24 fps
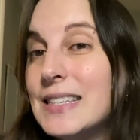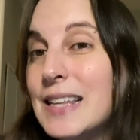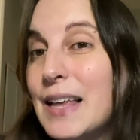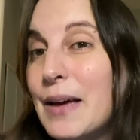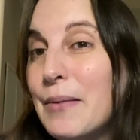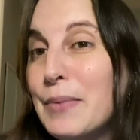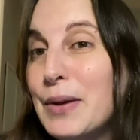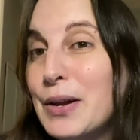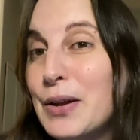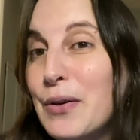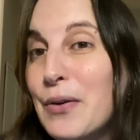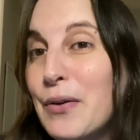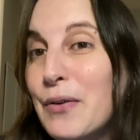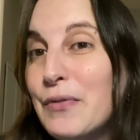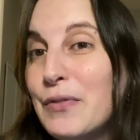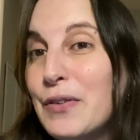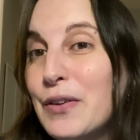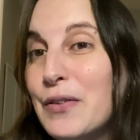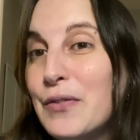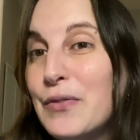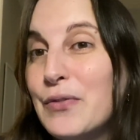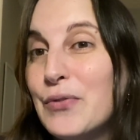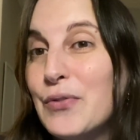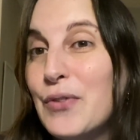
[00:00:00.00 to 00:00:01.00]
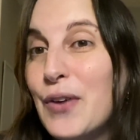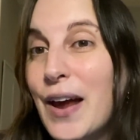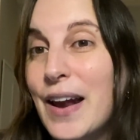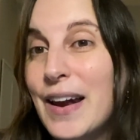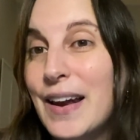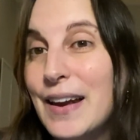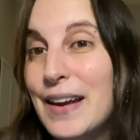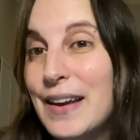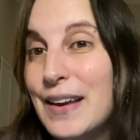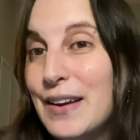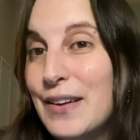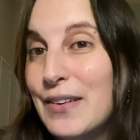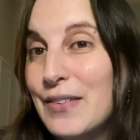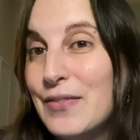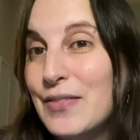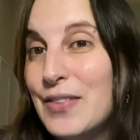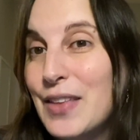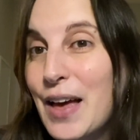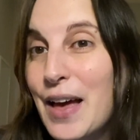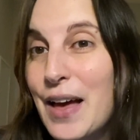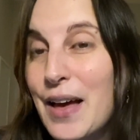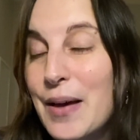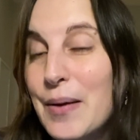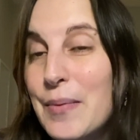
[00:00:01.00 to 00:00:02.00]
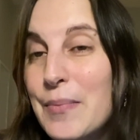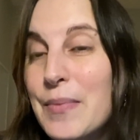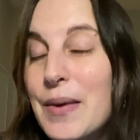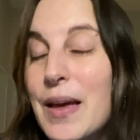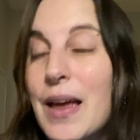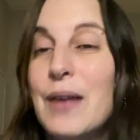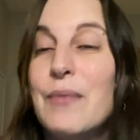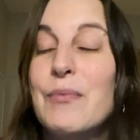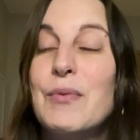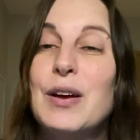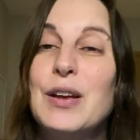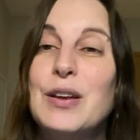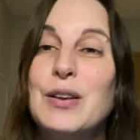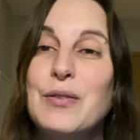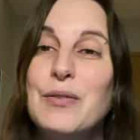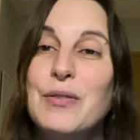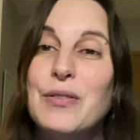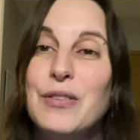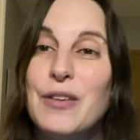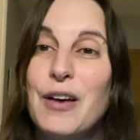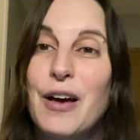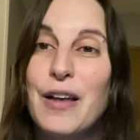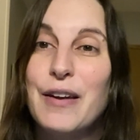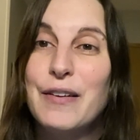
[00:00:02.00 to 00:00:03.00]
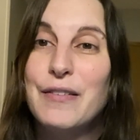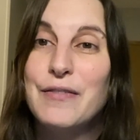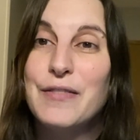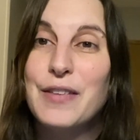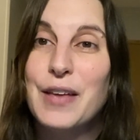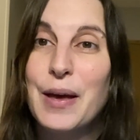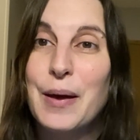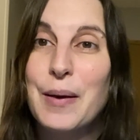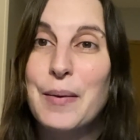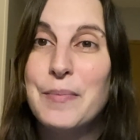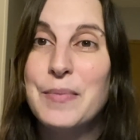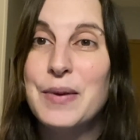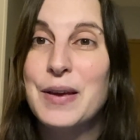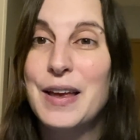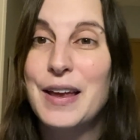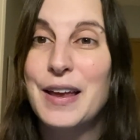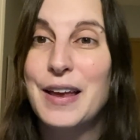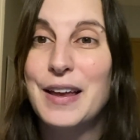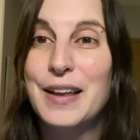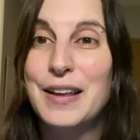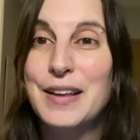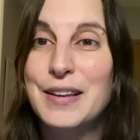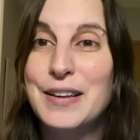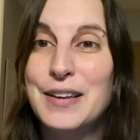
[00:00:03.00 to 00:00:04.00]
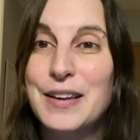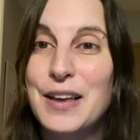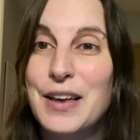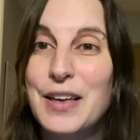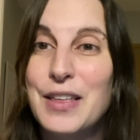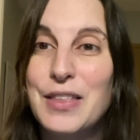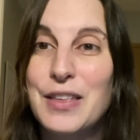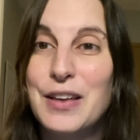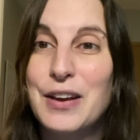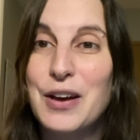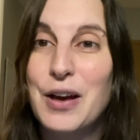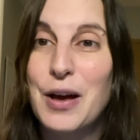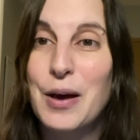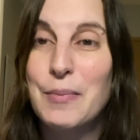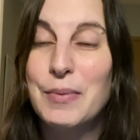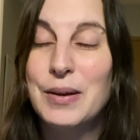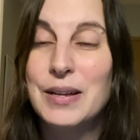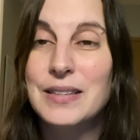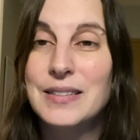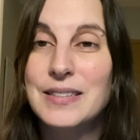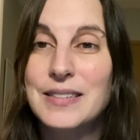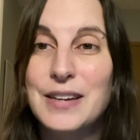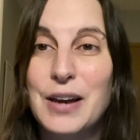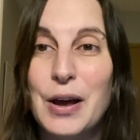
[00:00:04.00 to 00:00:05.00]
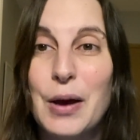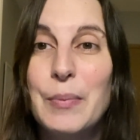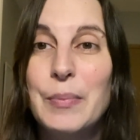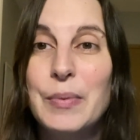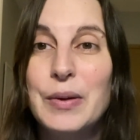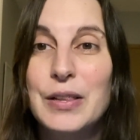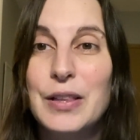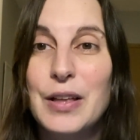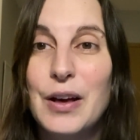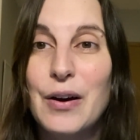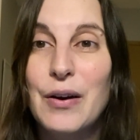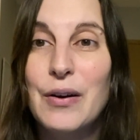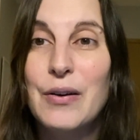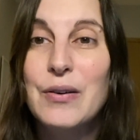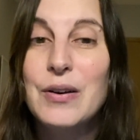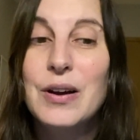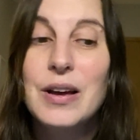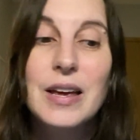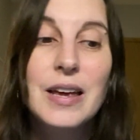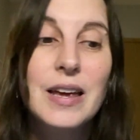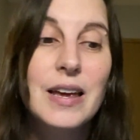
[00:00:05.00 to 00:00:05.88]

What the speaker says: let me know if you've read any of them and what you thought of them in the comments down below.